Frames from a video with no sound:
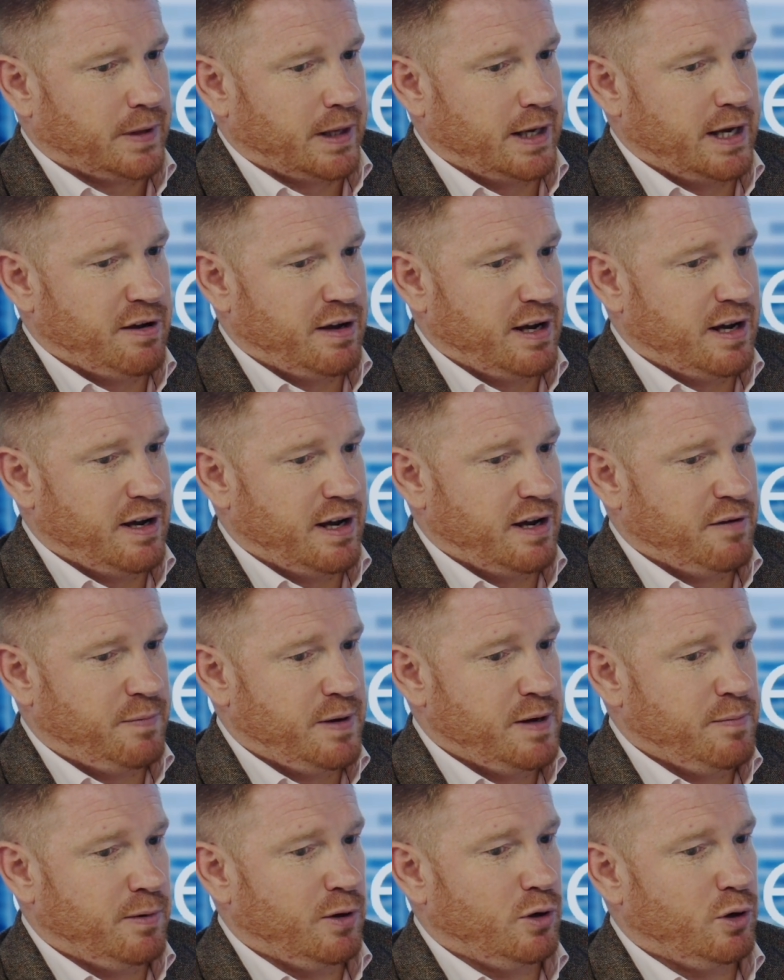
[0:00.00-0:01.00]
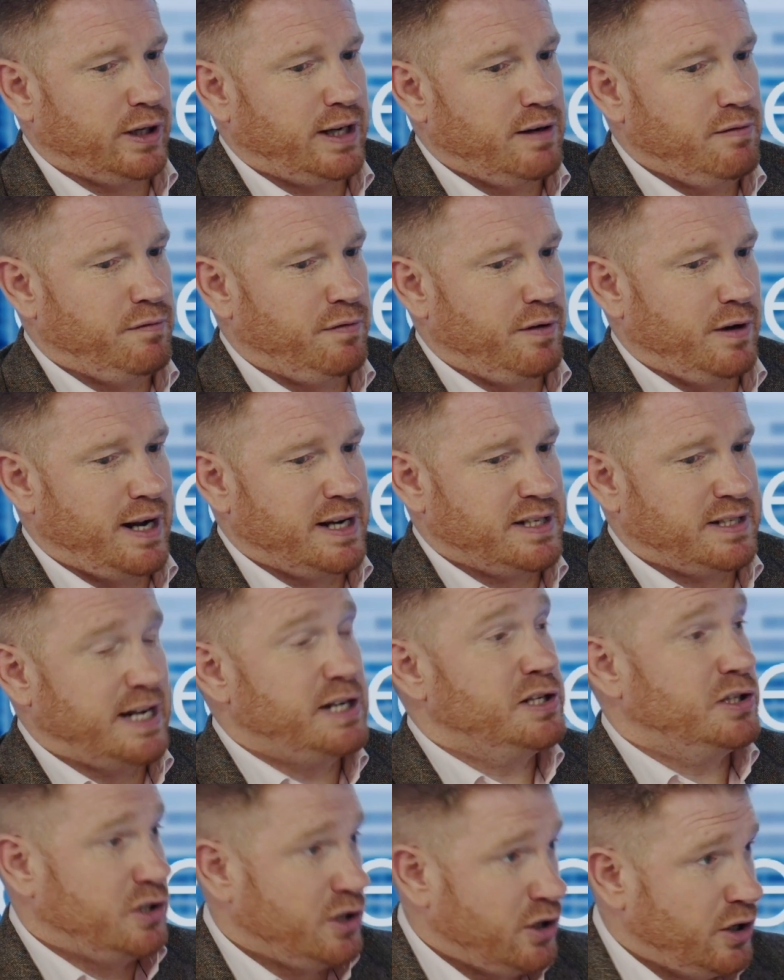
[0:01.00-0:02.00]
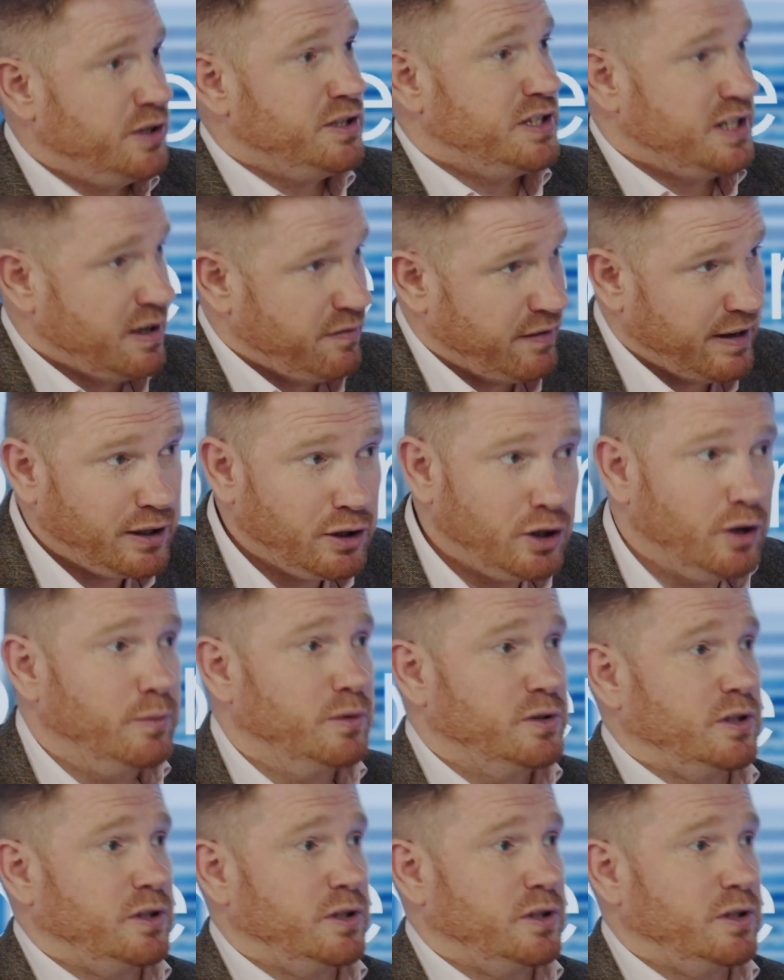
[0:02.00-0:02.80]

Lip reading: if people are looking for, let's say, certainty of income,